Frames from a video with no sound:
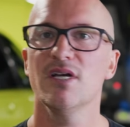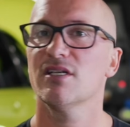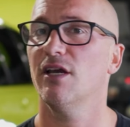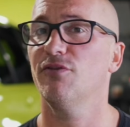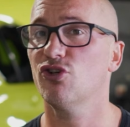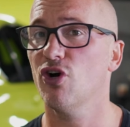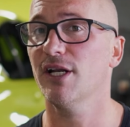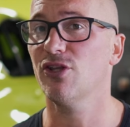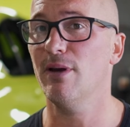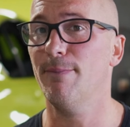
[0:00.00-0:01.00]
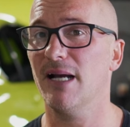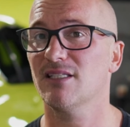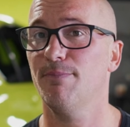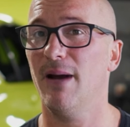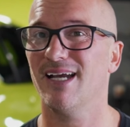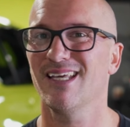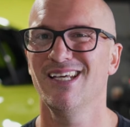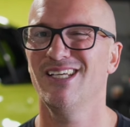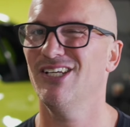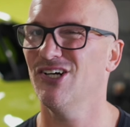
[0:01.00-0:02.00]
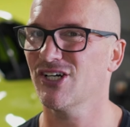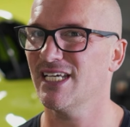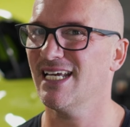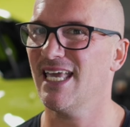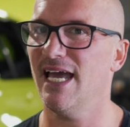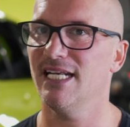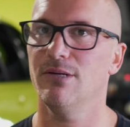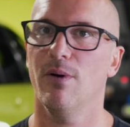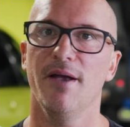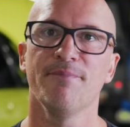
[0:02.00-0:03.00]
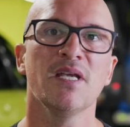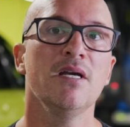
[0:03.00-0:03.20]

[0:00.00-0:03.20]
So if you're trying to do it back to back, you're not going to get anywhere.